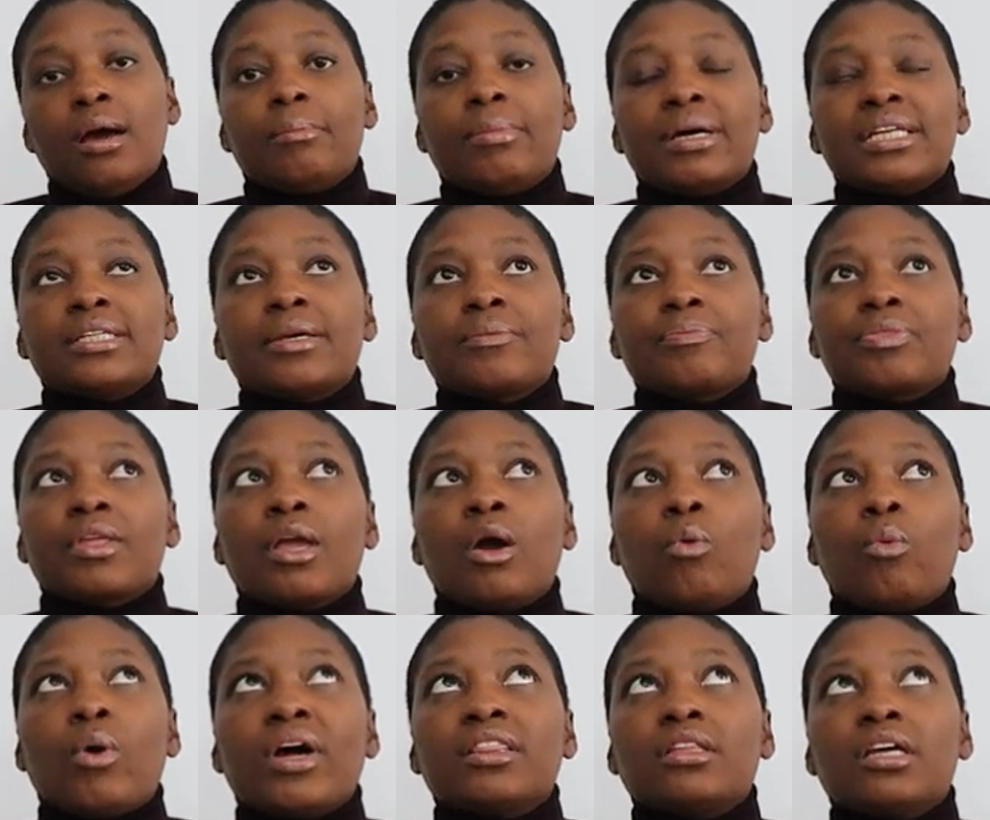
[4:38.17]
But
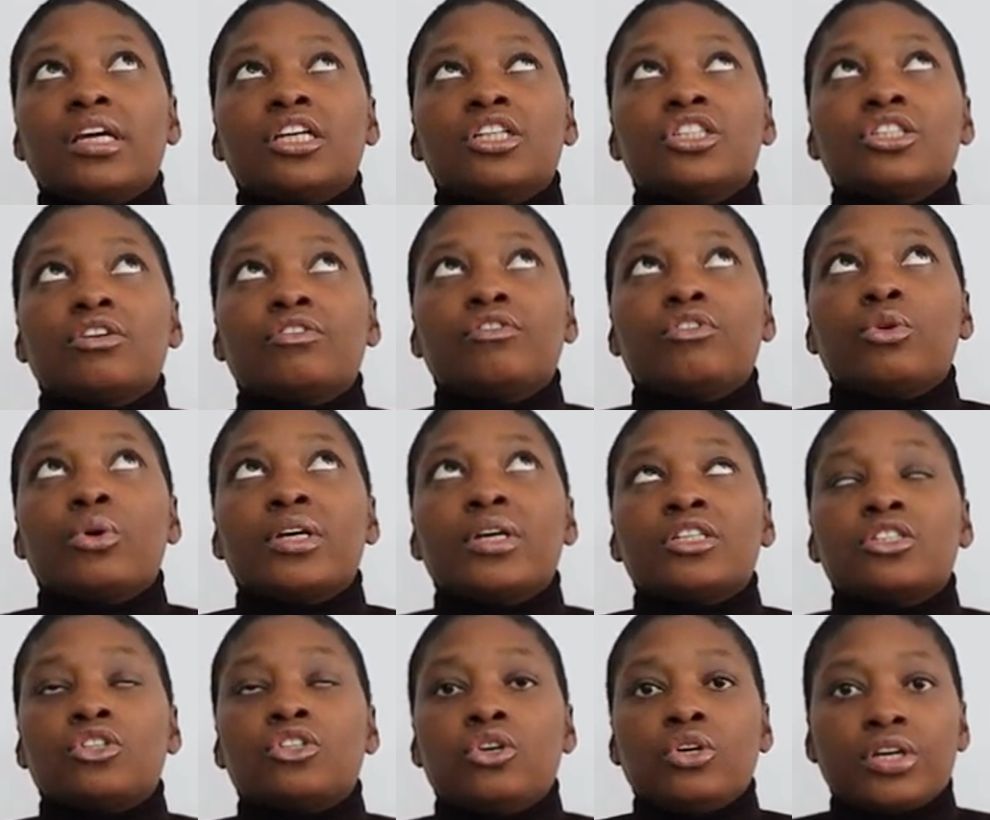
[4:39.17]
what the interviewer
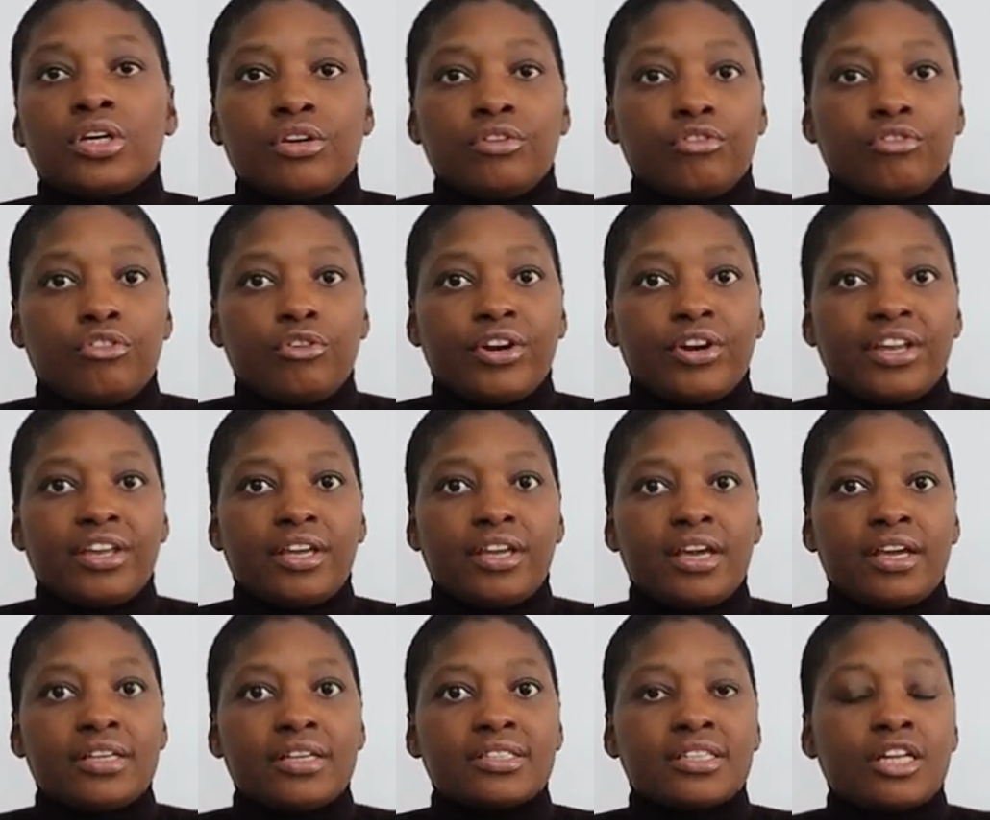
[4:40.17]
is looking for
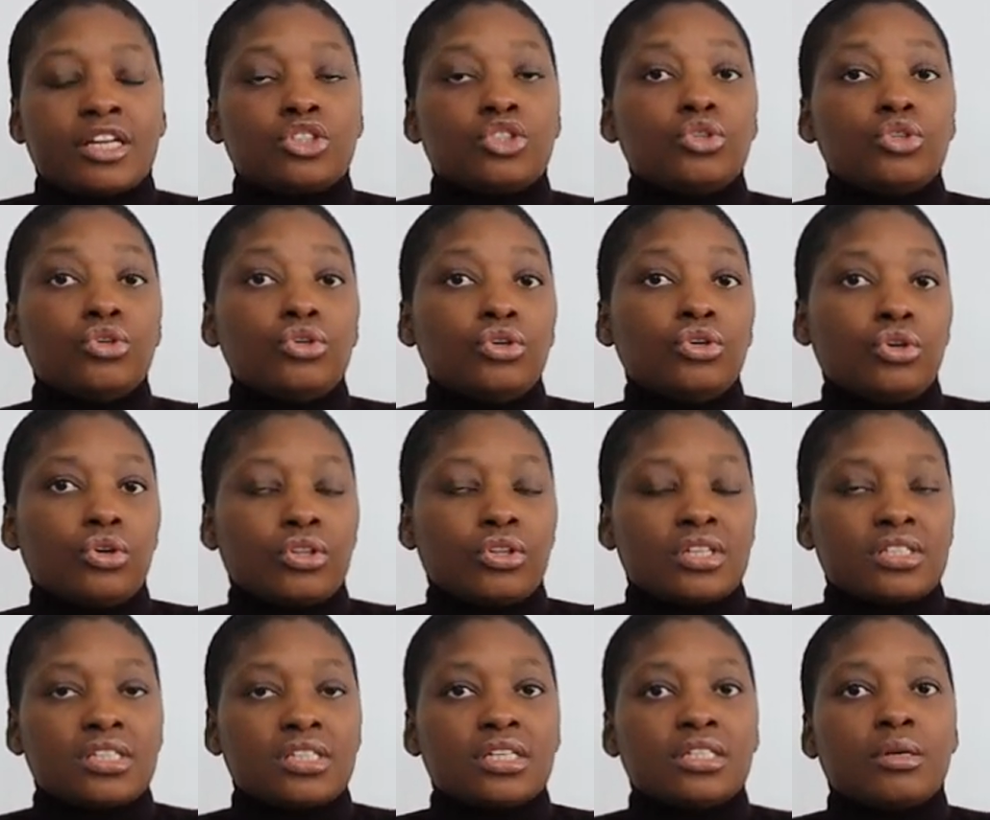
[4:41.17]
here is that do you know
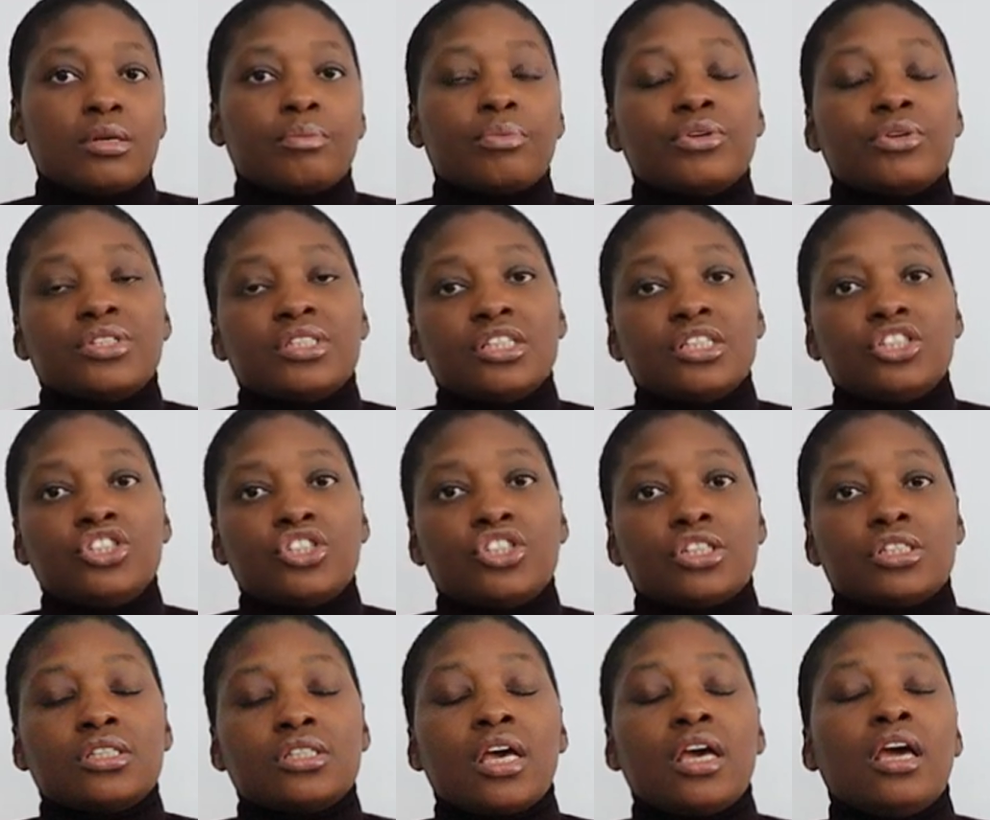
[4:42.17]
the certain
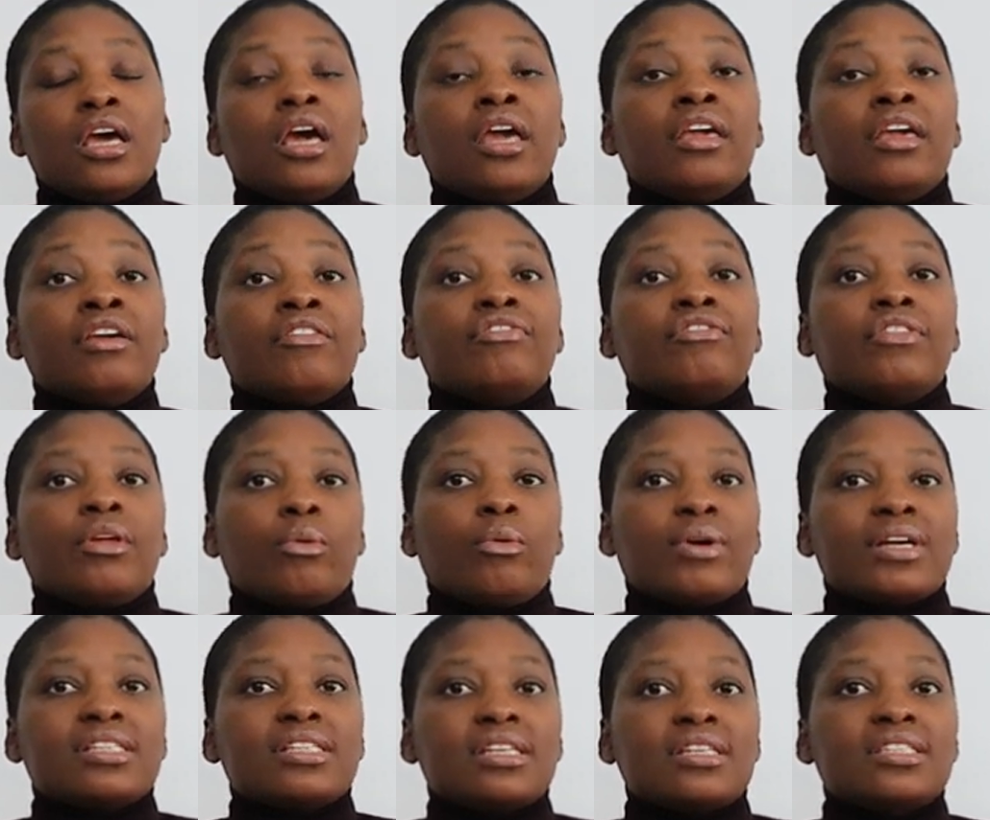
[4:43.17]
procedures if there
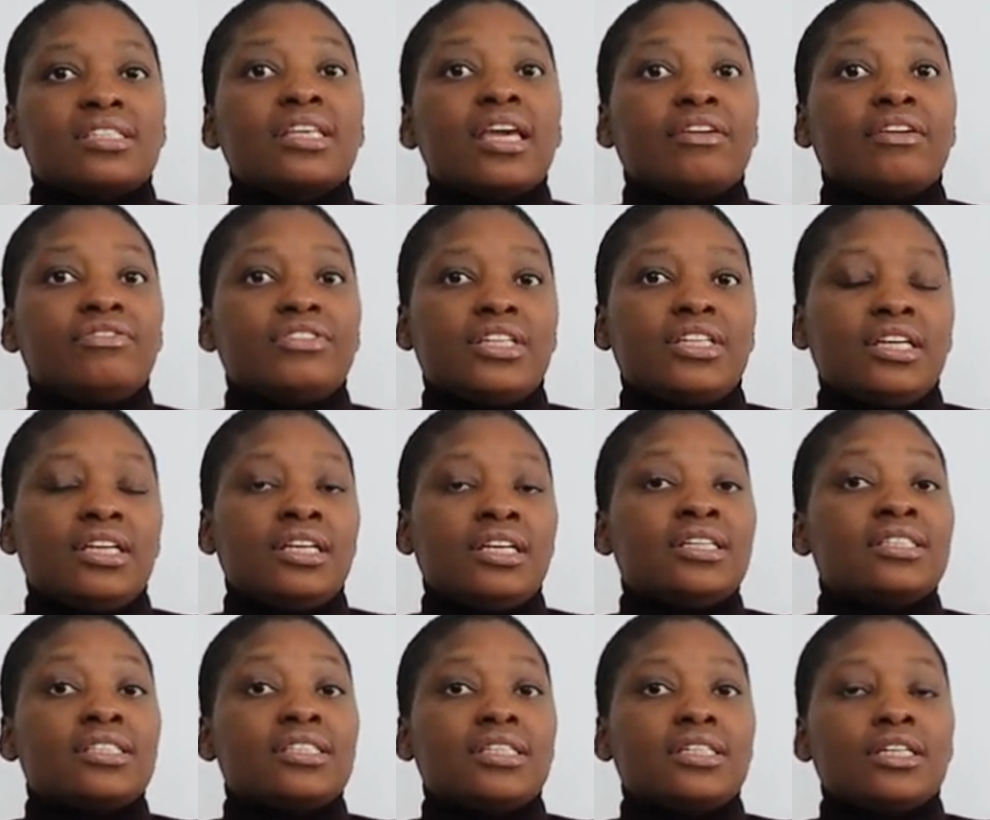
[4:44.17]
was a safety
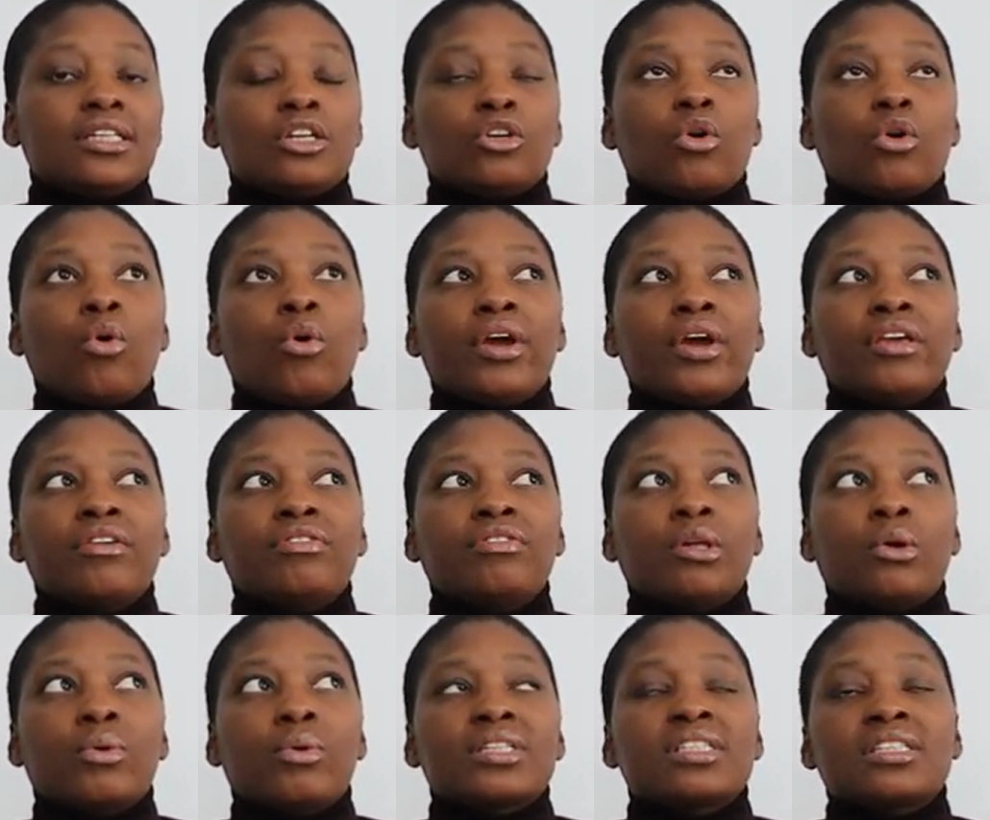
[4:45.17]
incident or if
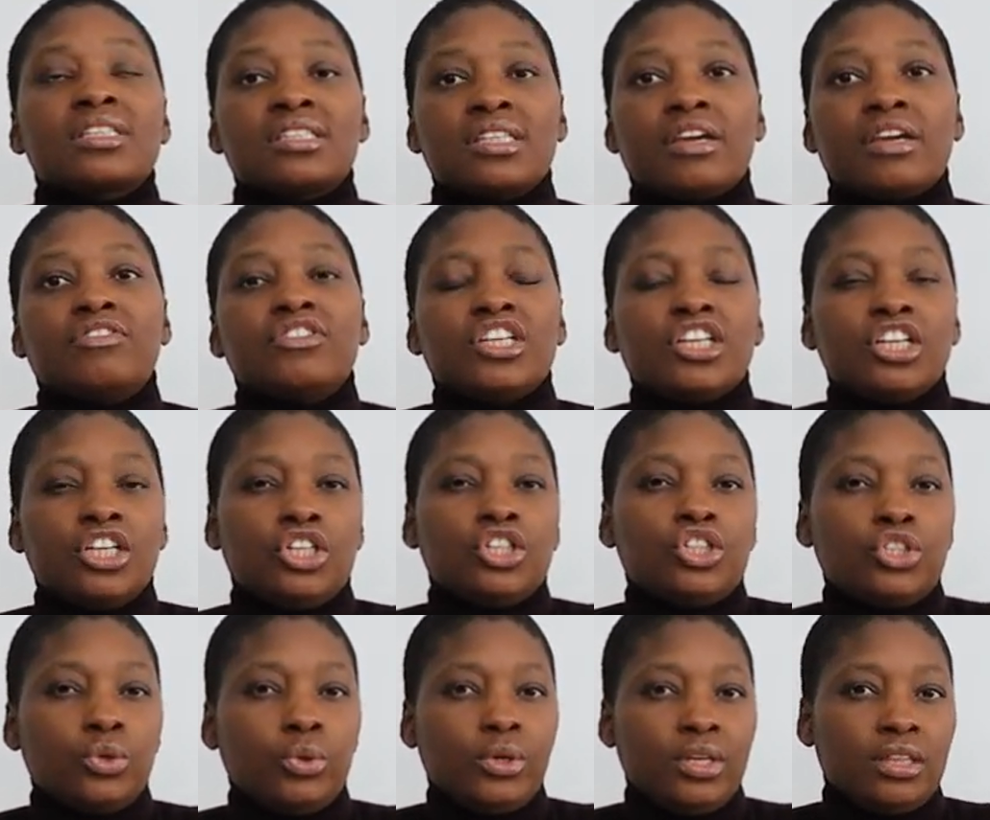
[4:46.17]
there was a safety
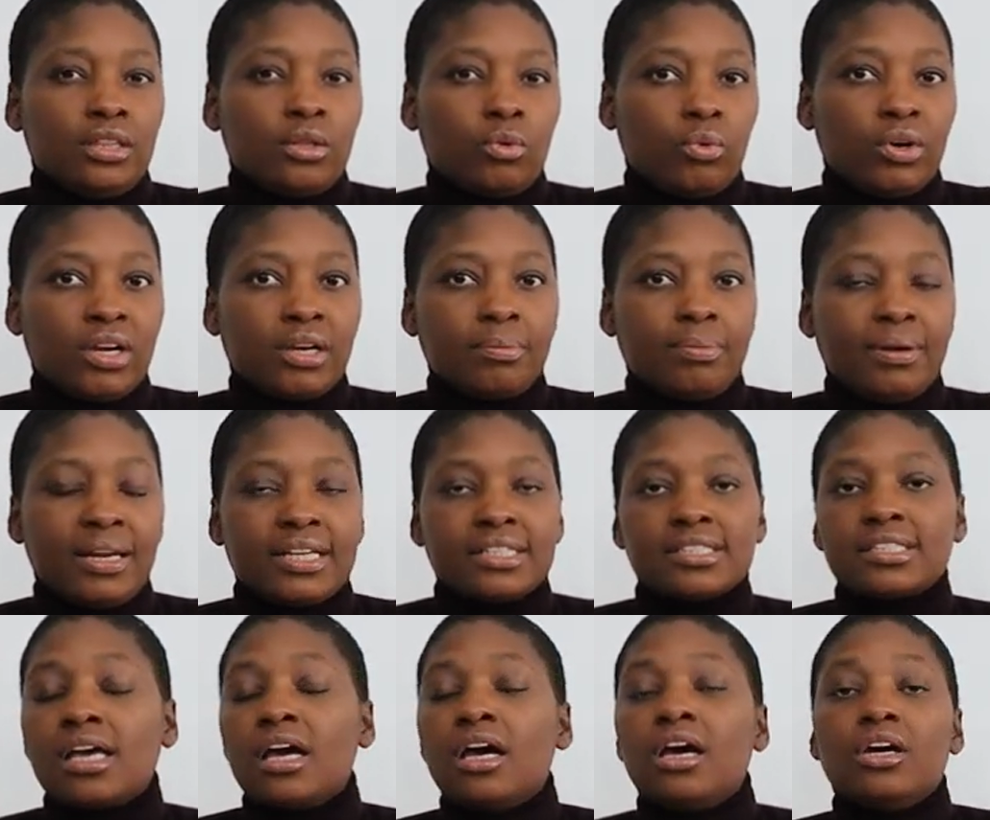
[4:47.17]
issue in the
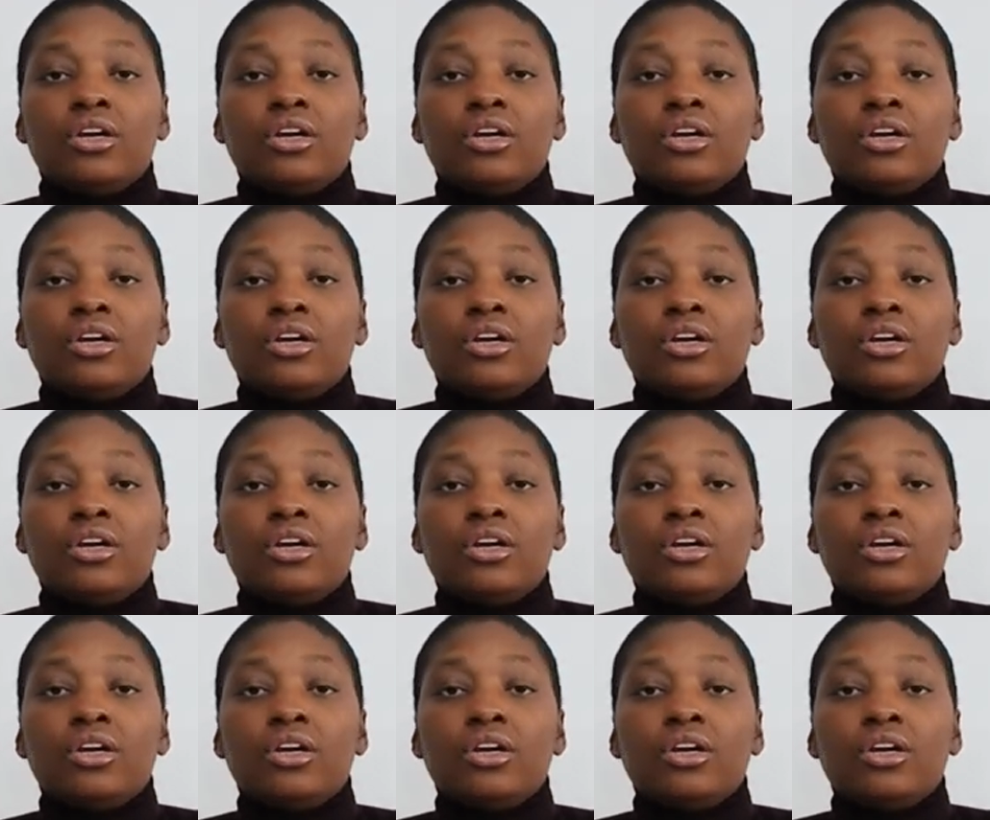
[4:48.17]
workplace.